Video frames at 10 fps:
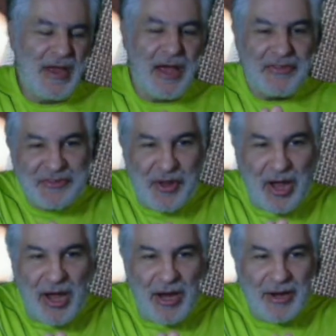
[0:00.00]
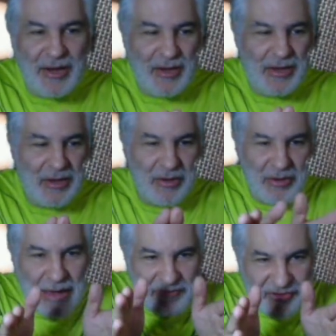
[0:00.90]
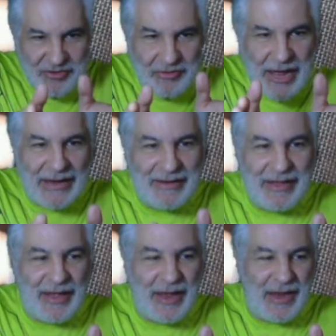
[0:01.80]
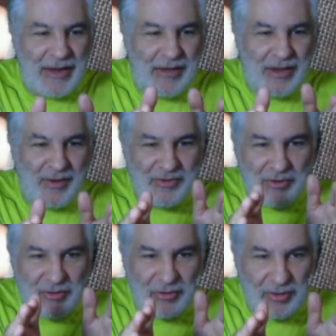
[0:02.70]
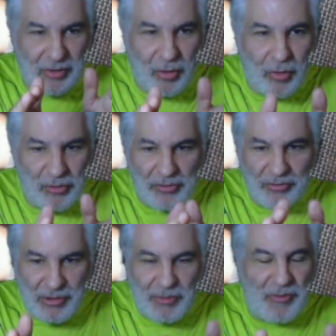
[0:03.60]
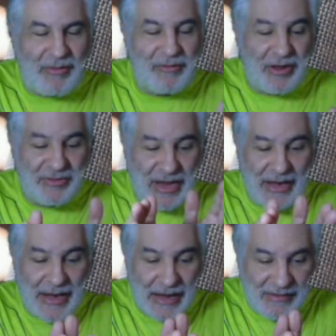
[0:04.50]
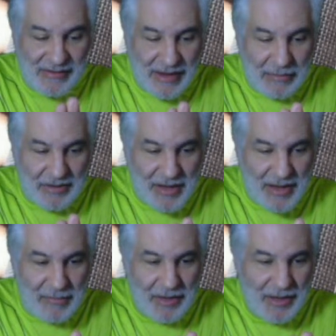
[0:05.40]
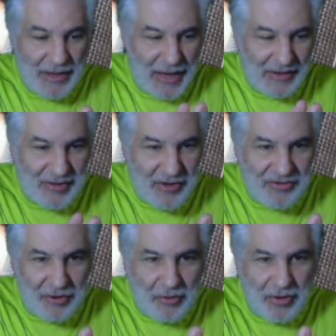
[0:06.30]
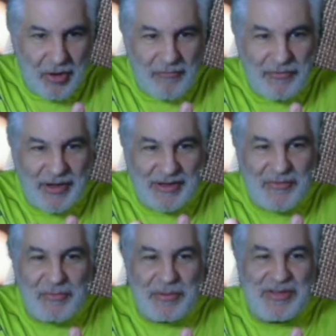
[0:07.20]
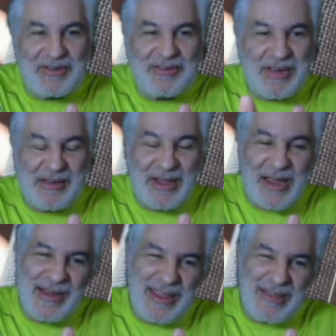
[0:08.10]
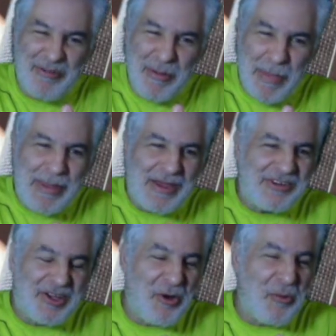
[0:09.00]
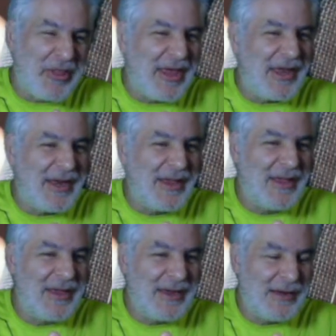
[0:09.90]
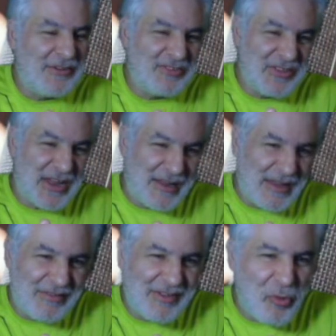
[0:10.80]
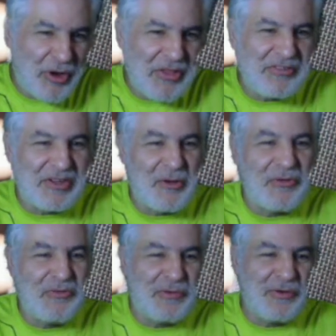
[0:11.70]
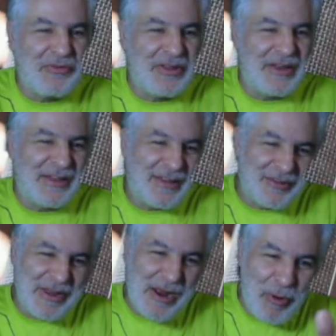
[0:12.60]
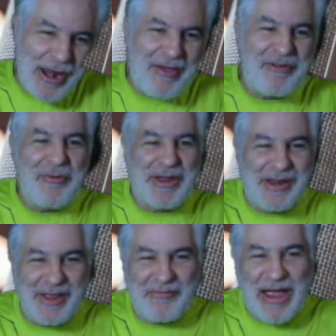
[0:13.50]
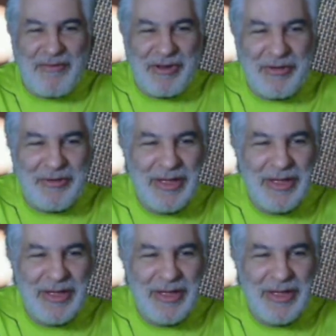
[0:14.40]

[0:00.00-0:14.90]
a song, you have a certain idea and a certain goal or dream or whatever it is, and then at the same time it's also going off in a different position, and you're kind of like, well, maybe I should go with it, you know, just let's see where this goes first, and then on one avenue and another avenue.